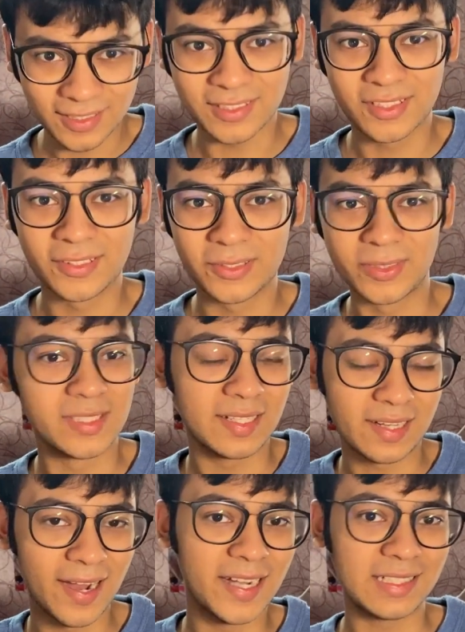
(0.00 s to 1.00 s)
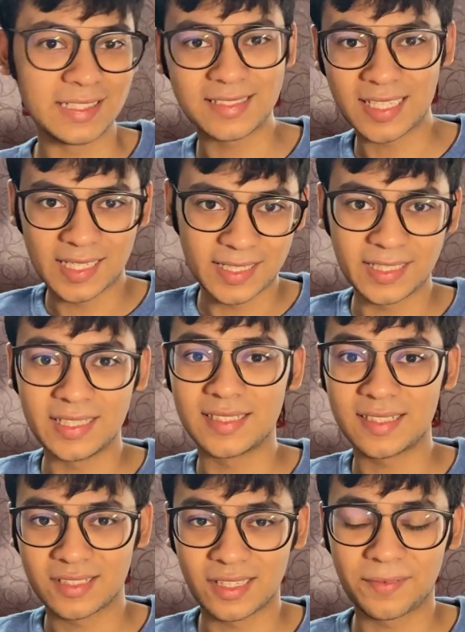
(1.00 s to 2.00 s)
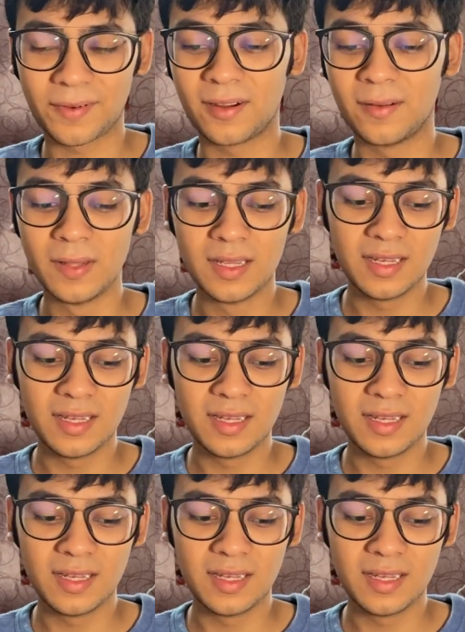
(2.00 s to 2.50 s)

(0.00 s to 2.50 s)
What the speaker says: institutes like IITs, NITs, etc.